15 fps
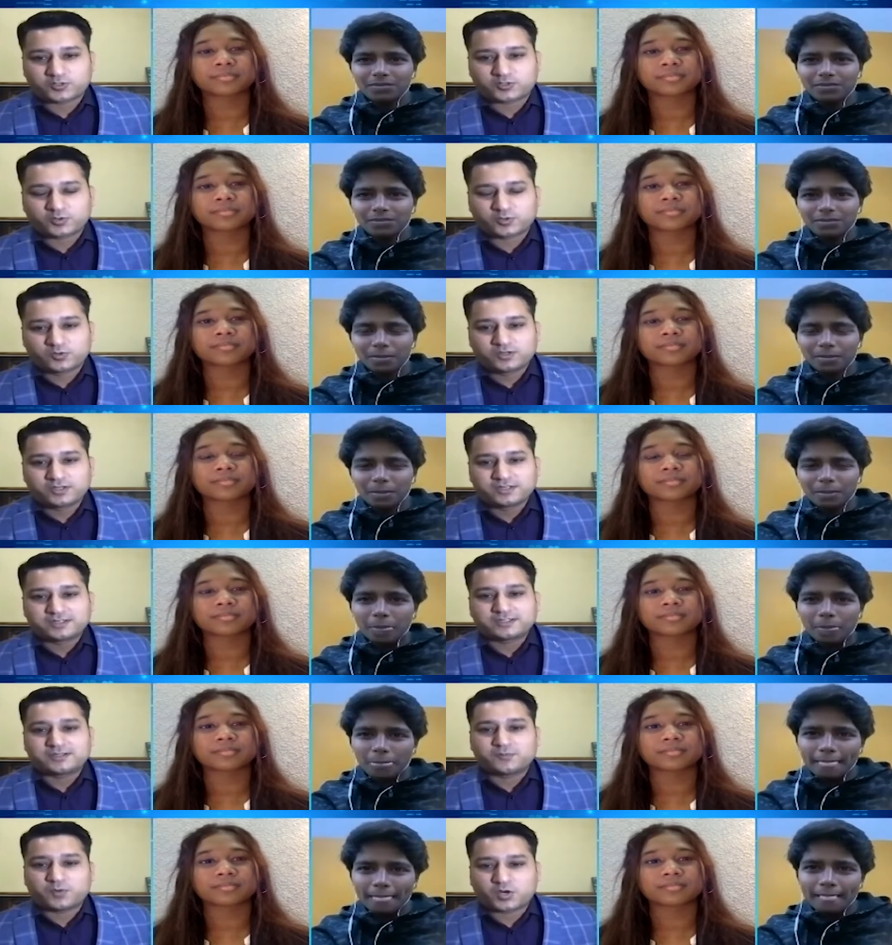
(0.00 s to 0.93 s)
Speaker 1: also
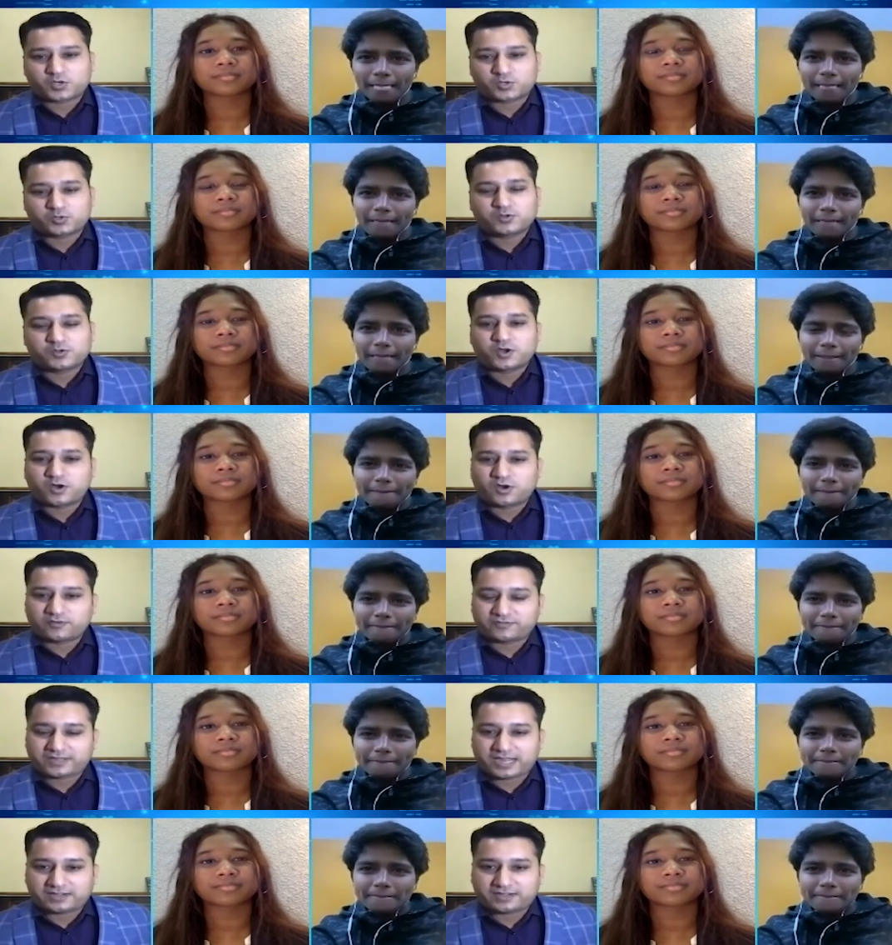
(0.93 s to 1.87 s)
the motto
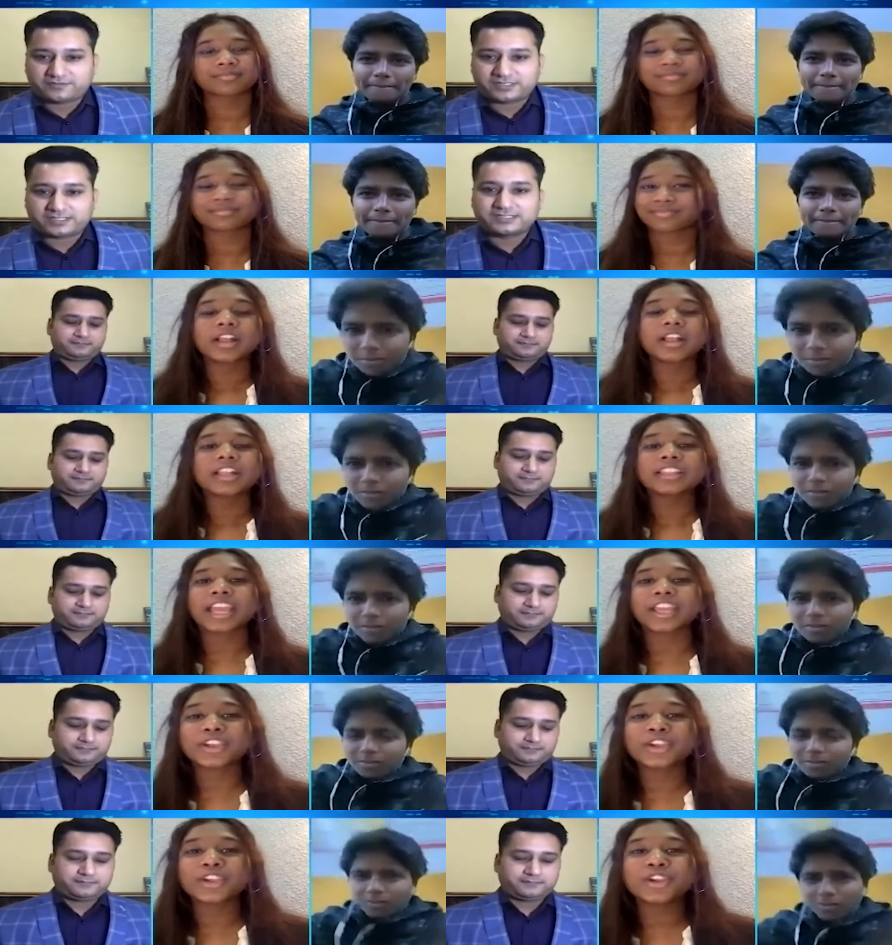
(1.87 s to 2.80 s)
of catfit
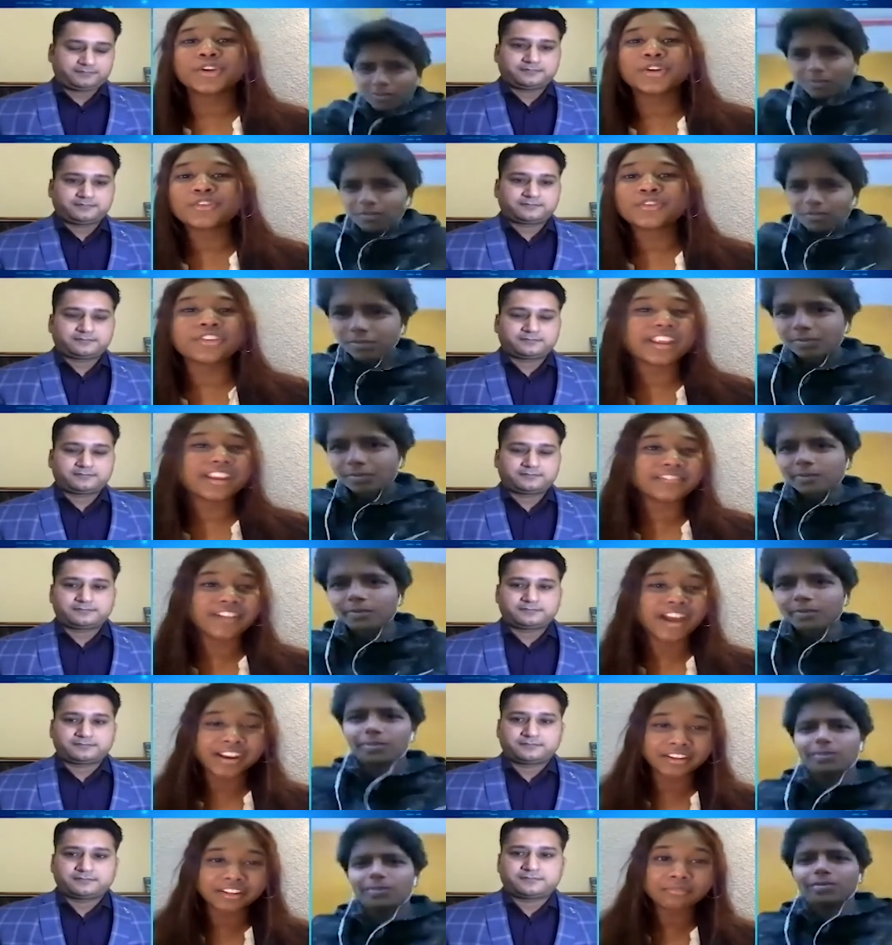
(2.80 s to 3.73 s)
Speaker 2: thank you for
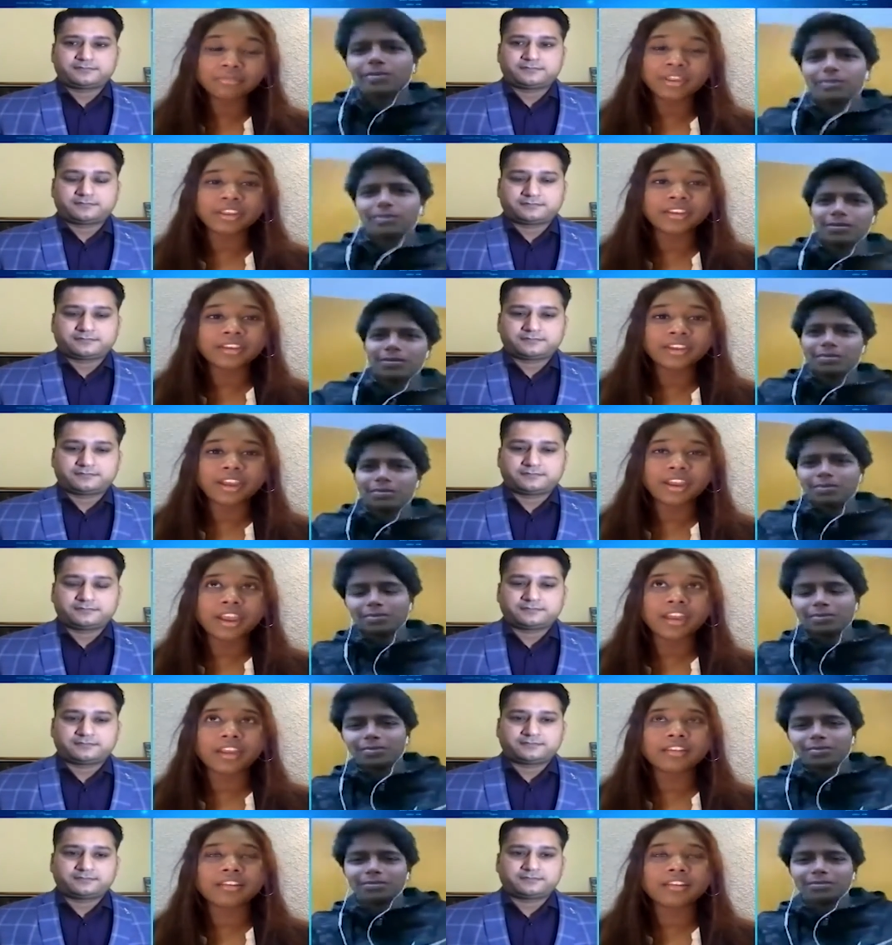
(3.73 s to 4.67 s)
inviting me
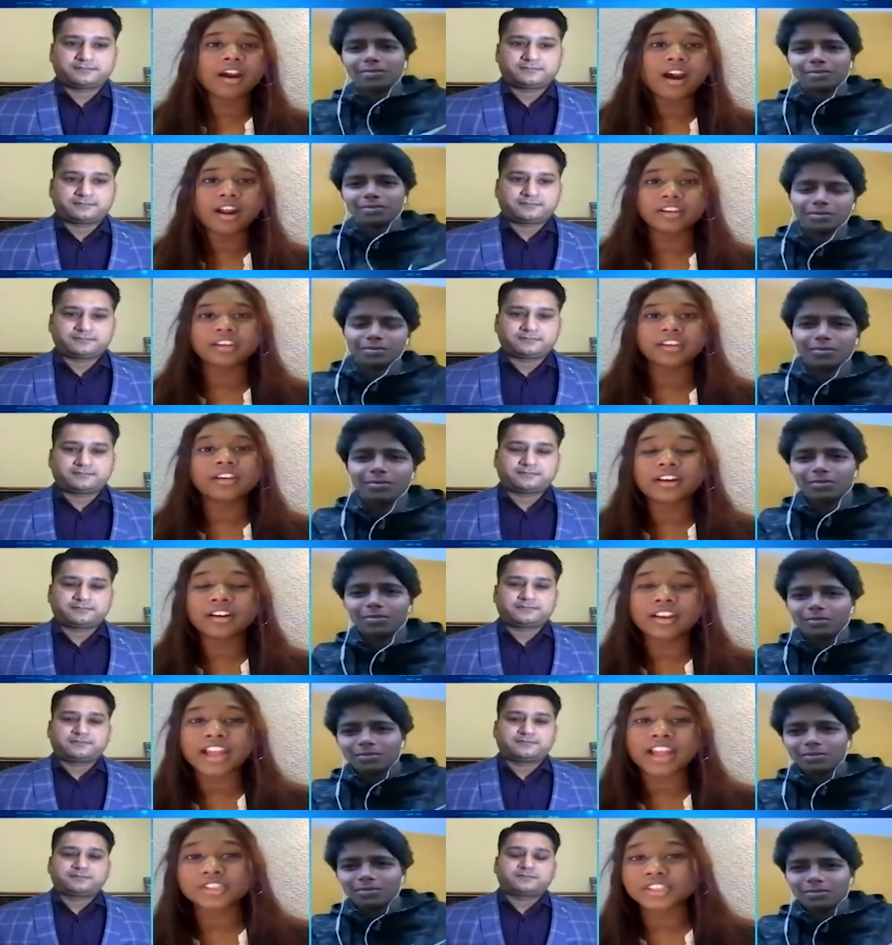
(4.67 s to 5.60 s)
and heartily
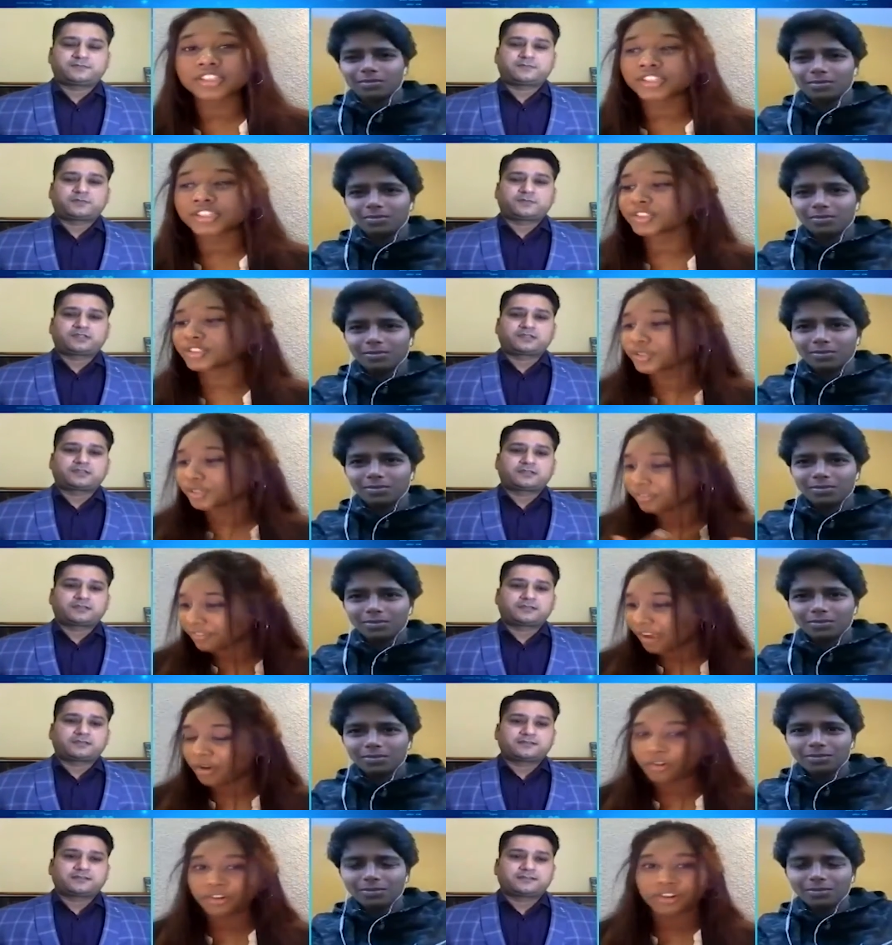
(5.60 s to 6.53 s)
congratulations to the
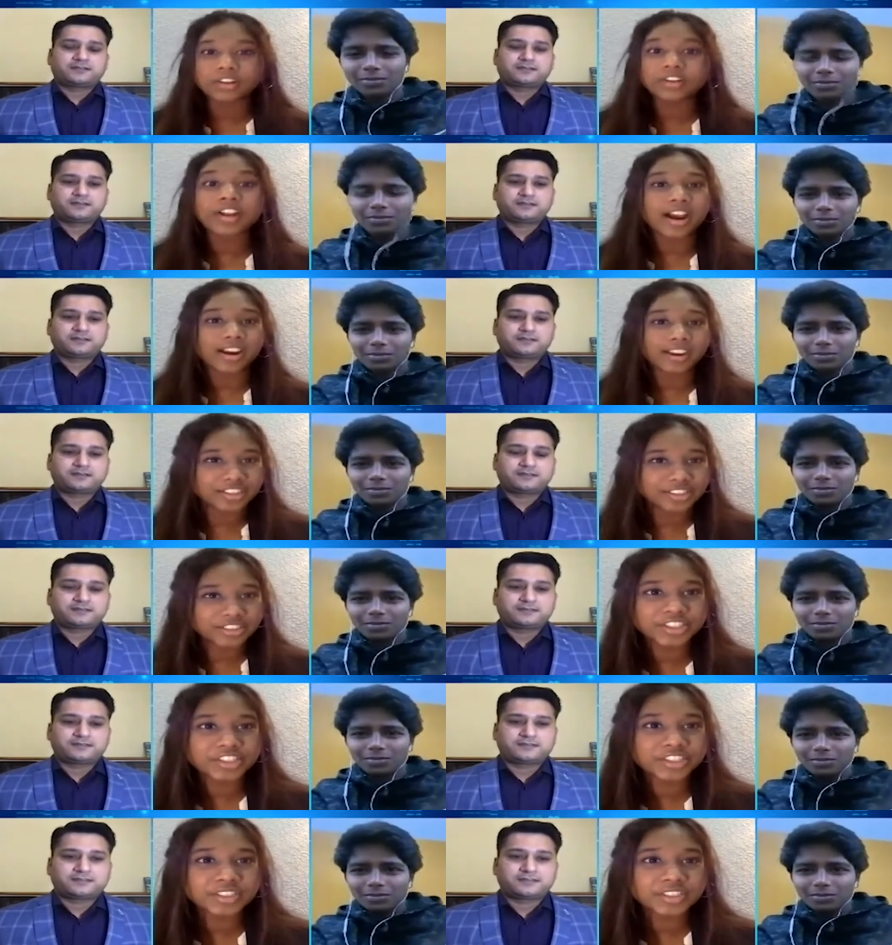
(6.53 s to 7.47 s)
founder rakesh
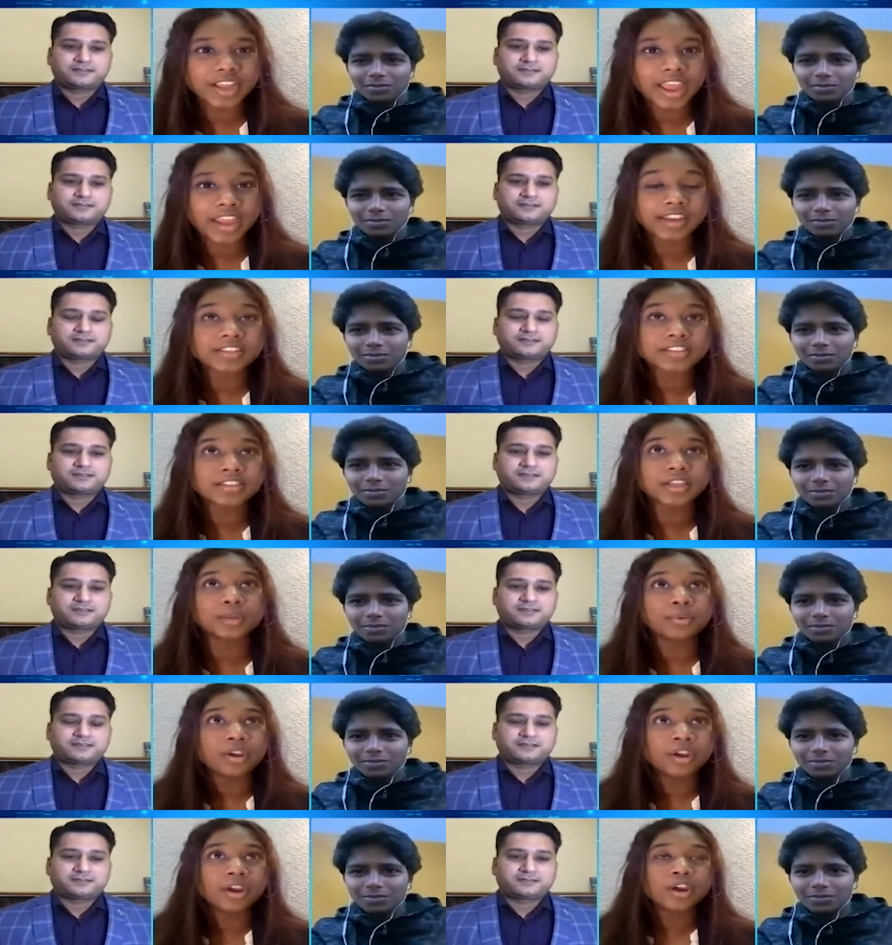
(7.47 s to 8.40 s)
krishnan and his
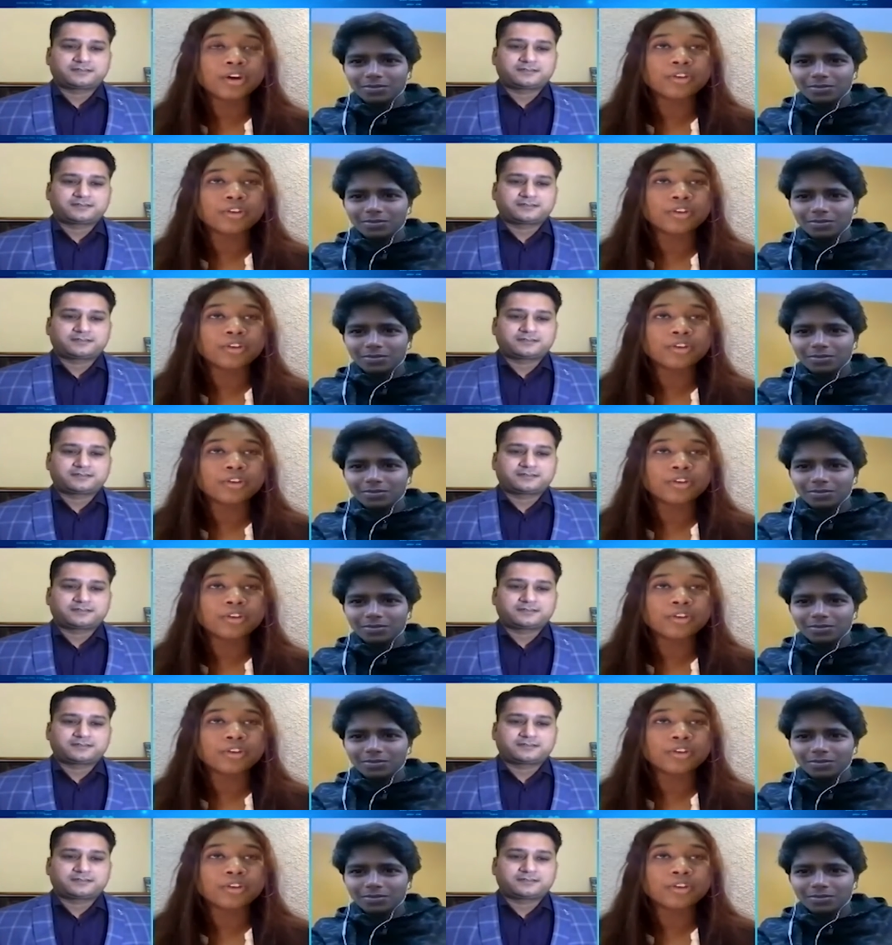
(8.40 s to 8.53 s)
team